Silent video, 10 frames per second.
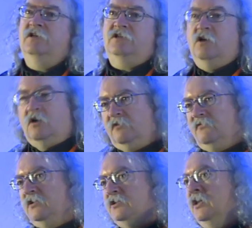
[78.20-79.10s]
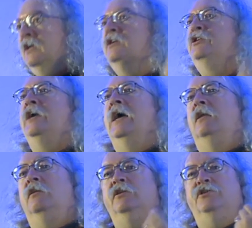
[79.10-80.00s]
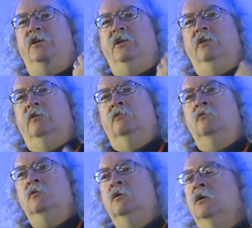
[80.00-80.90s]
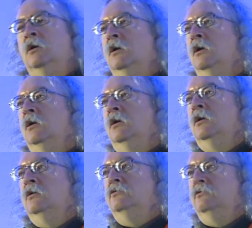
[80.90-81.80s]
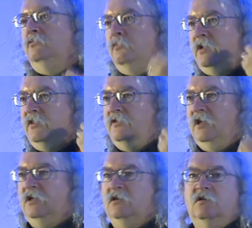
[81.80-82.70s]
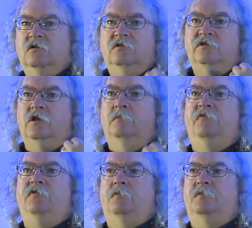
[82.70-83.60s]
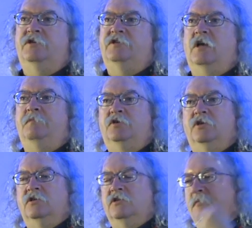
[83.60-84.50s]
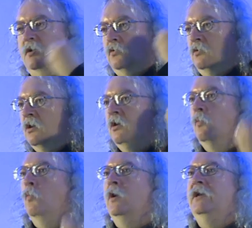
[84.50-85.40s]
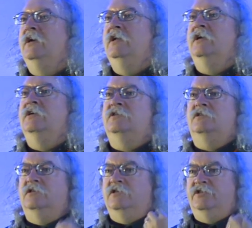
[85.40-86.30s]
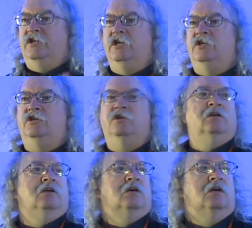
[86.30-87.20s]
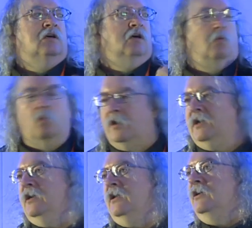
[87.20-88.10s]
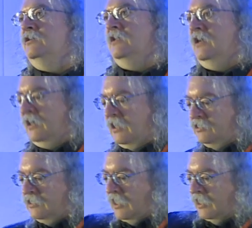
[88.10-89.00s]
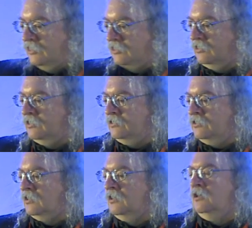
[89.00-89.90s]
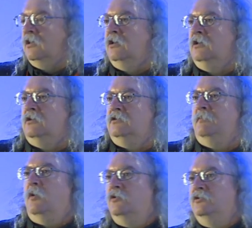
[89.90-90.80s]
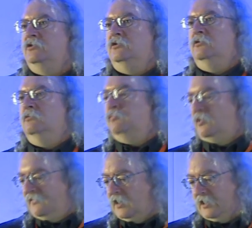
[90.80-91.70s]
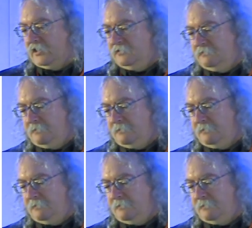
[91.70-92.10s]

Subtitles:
this conference challenging you to rethink some of your perceptions about what it is to teach, what it is that an education is supposed to provide.